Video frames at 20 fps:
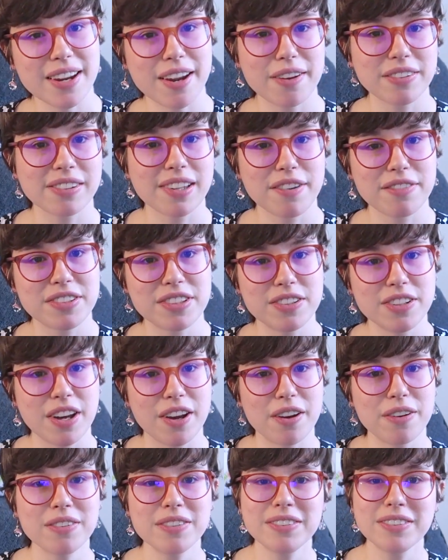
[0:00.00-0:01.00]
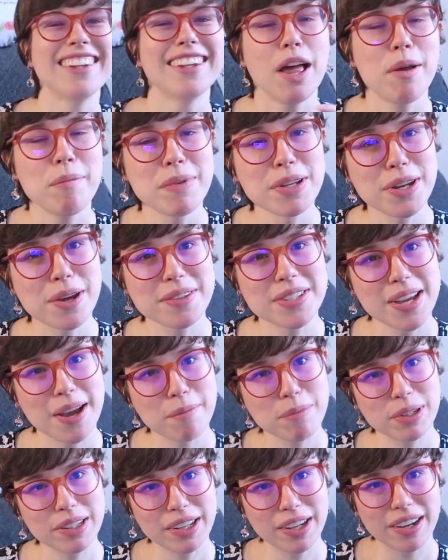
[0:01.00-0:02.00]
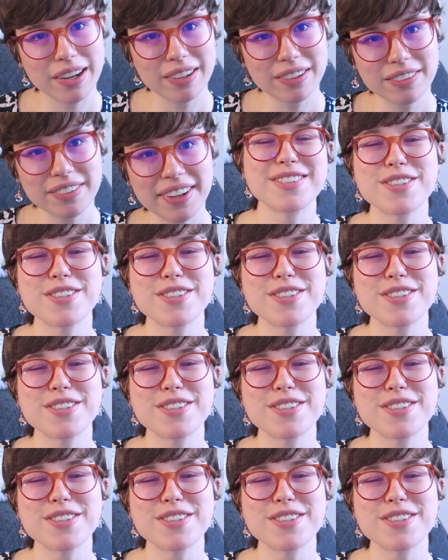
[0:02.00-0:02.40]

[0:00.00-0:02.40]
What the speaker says: I would love to know. Let me know down below.